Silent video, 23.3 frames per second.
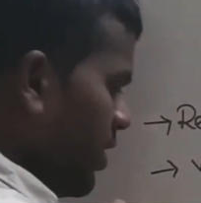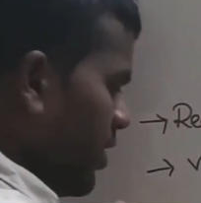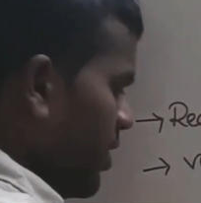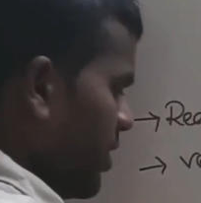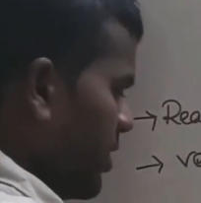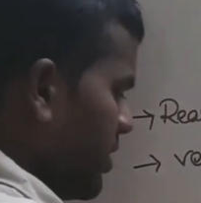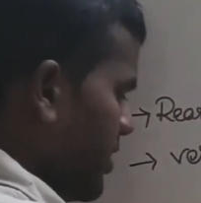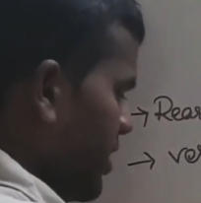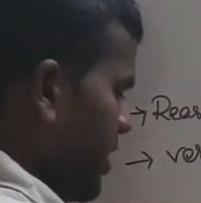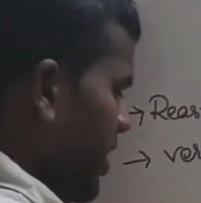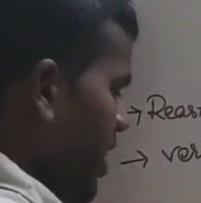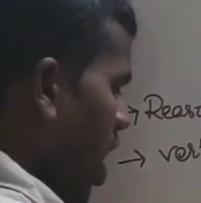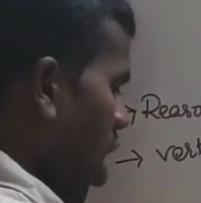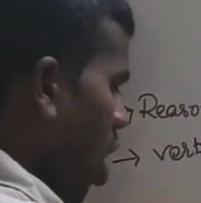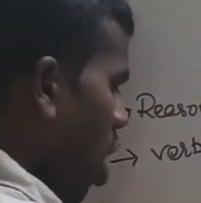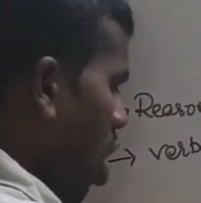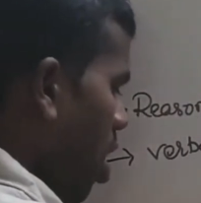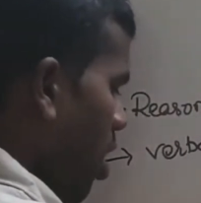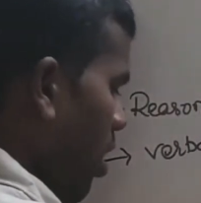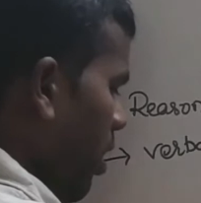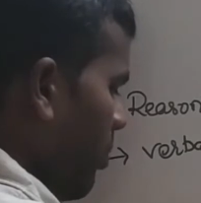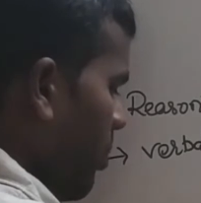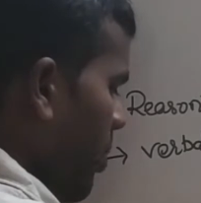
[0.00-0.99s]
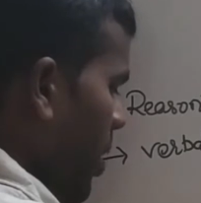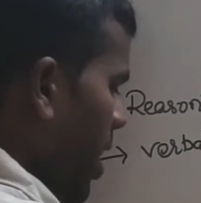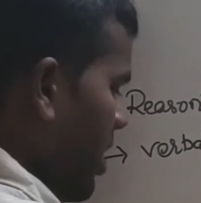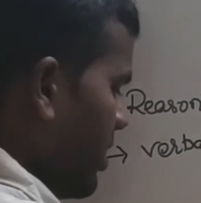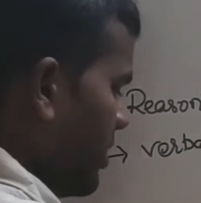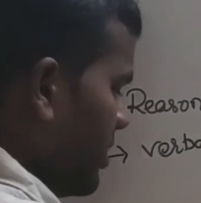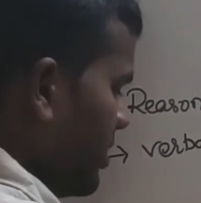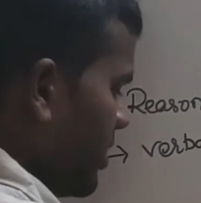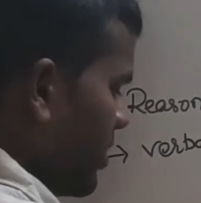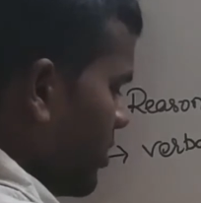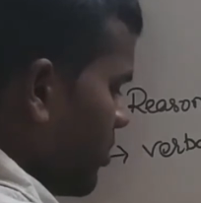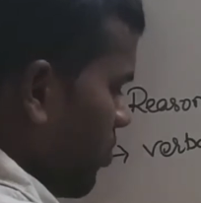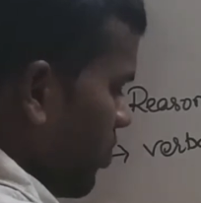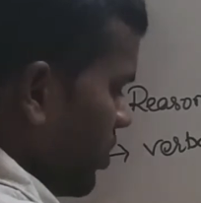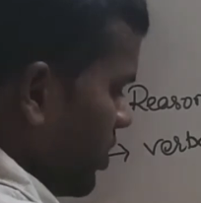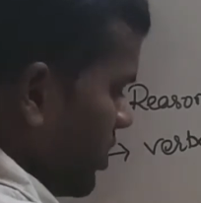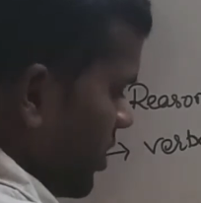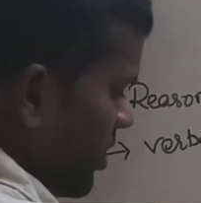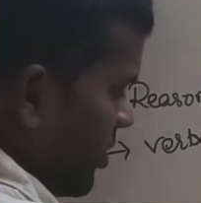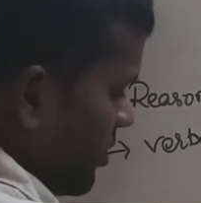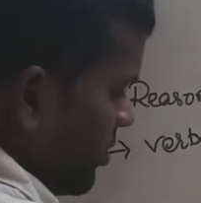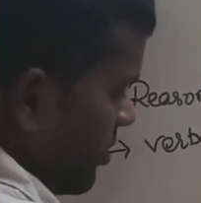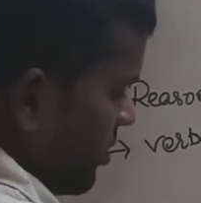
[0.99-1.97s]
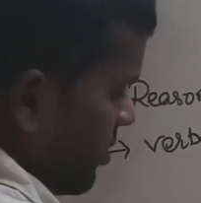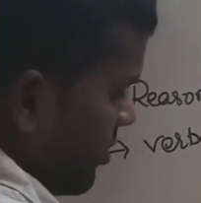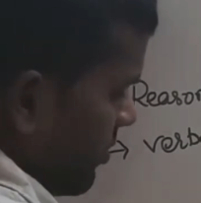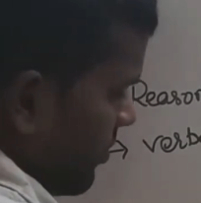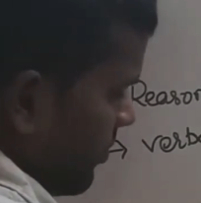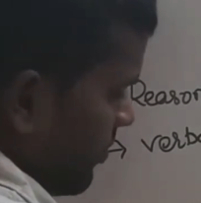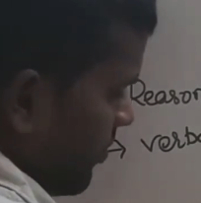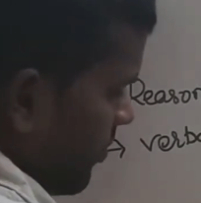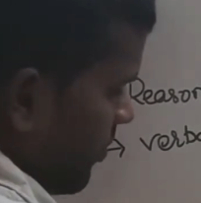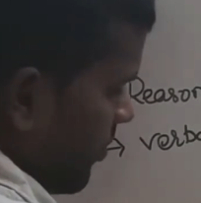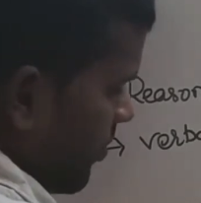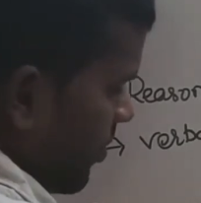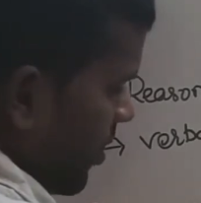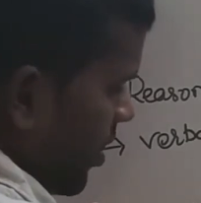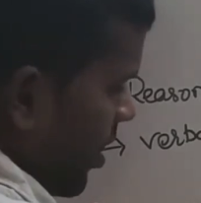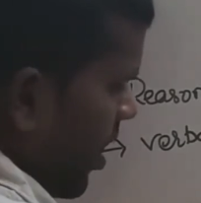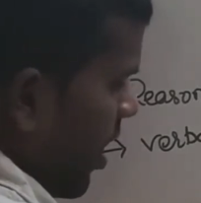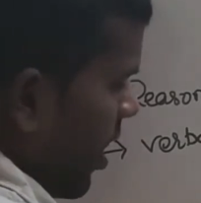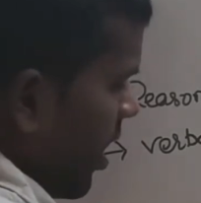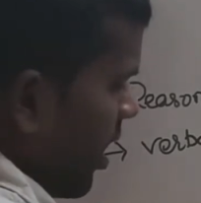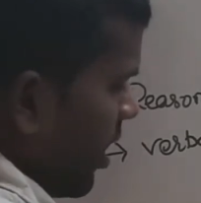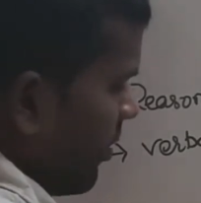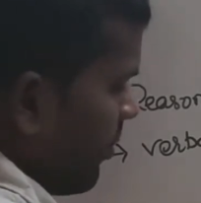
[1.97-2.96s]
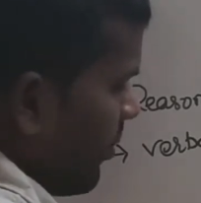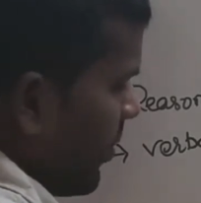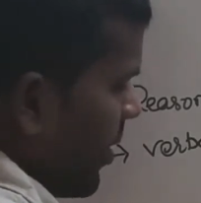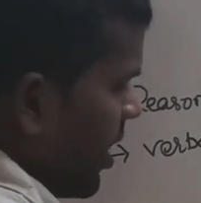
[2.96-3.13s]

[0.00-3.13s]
see all branches questions. All